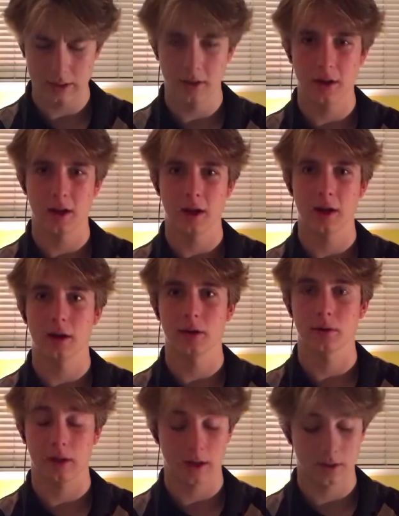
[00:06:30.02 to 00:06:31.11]

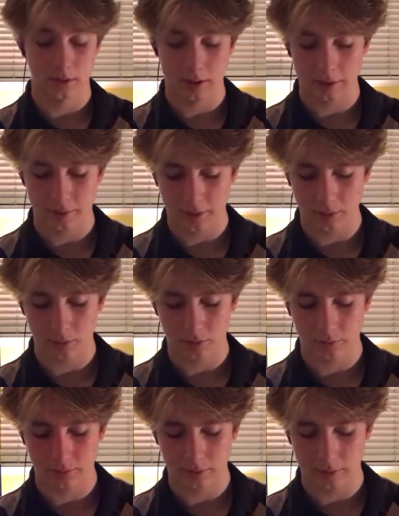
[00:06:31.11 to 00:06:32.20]
I think I wrote
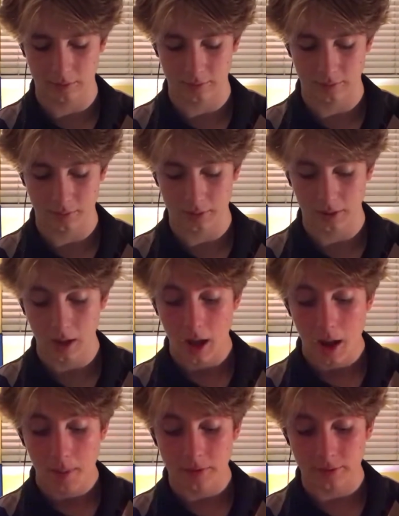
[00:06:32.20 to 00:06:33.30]
this sentence incomplete.
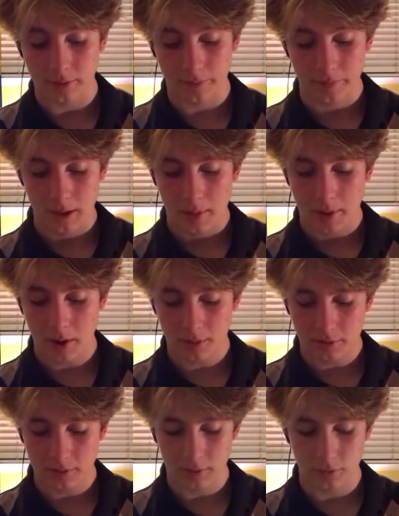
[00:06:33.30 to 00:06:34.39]
But still, power
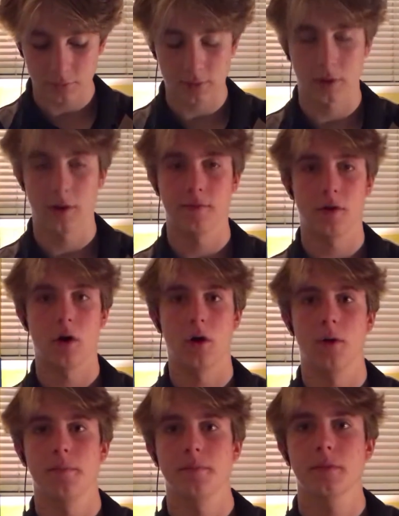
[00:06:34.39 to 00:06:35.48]
must be used for good of
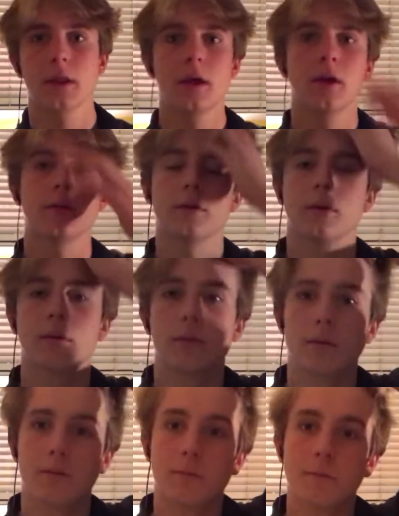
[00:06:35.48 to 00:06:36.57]
all. So,
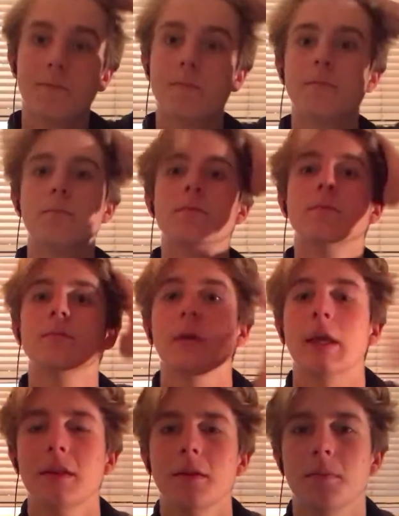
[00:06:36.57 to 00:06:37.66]

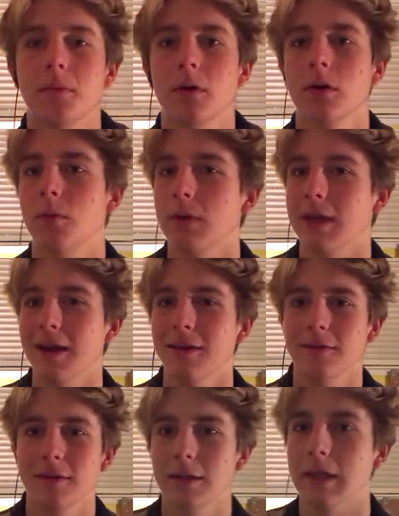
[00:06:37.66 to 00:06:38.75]
in the book, we kind of
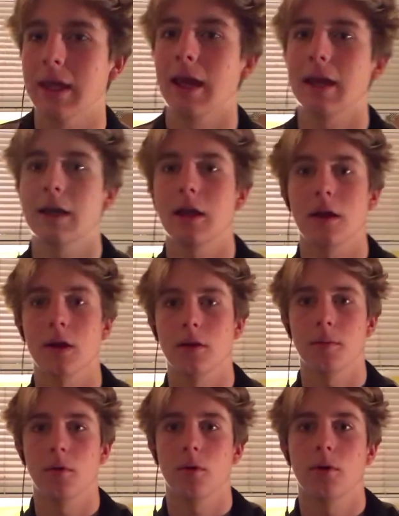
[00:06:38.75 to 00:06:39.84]
see the gang and
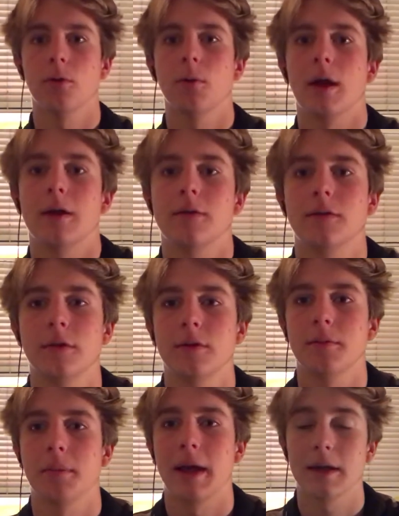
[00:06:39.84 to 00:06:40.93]
Noboru as these
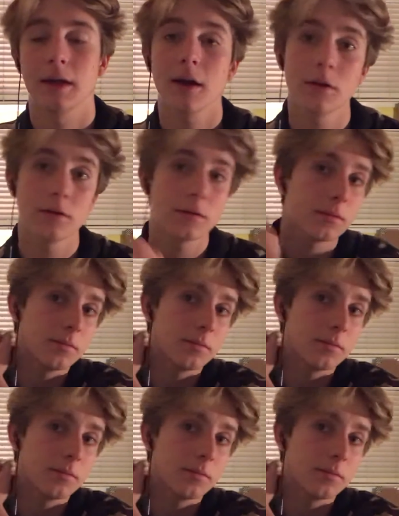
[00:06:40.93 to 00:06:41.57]
bad guys,